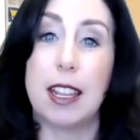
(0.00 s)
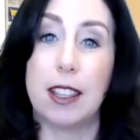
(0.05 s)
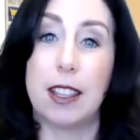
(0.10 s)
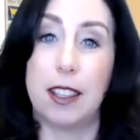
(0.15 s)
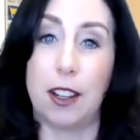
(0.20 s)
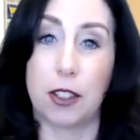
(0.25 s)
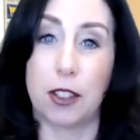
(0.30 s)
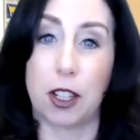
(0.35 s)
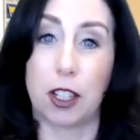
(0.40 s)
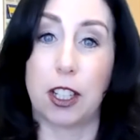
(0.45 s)

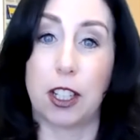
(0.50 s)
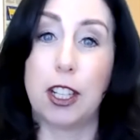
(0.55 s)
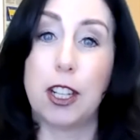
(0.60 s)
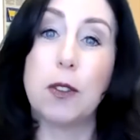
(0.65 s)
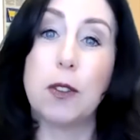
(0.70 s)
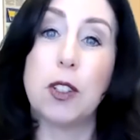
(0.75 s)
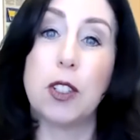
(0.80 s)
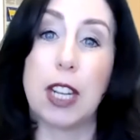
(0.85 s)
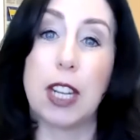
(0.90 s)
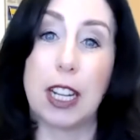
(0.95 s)
There's a
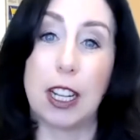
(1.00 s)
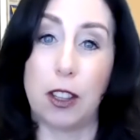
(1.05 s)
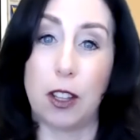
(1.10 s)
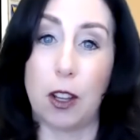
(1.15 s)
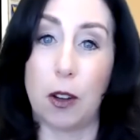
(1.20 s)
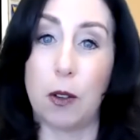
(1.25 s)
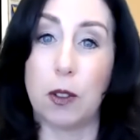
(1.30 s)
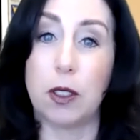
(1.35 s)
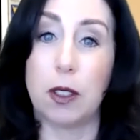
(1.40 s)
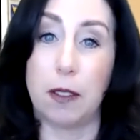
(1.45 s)
huge need in
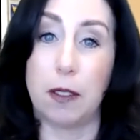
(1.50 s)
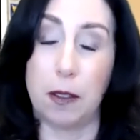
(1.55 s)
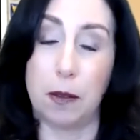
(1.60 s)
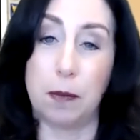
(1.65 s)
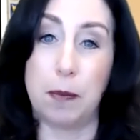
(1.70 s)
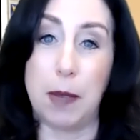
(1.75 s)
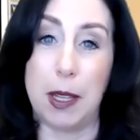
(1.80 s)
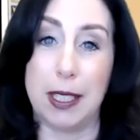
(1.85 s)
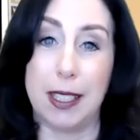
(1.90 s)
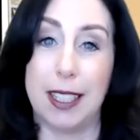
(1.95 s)
those
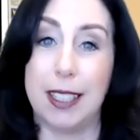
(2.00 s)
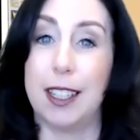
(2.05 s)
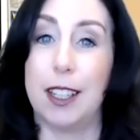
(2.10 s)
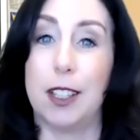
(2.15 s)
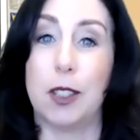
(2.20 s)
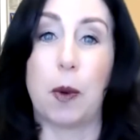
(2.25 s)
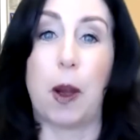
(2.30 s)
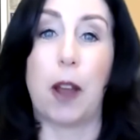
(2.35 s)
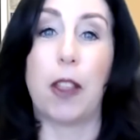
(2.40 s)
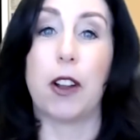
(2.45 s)

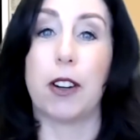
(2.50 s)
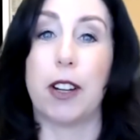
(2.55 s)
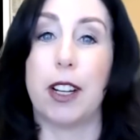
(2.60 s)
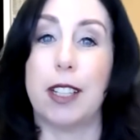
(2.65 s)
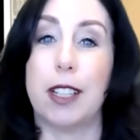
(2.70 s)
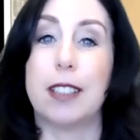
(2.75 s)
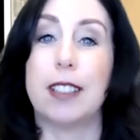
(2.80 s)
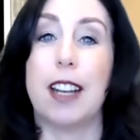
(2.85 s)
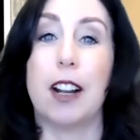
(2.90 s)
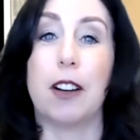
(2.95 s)
businesses, whether
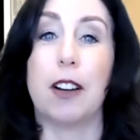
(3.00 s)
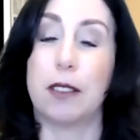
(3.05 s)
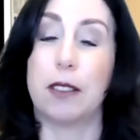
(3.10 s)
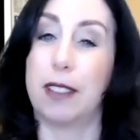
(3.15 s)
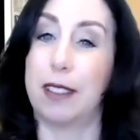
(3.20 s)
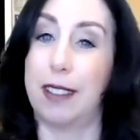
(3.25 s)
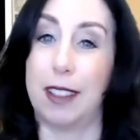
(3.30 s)
it's, you know,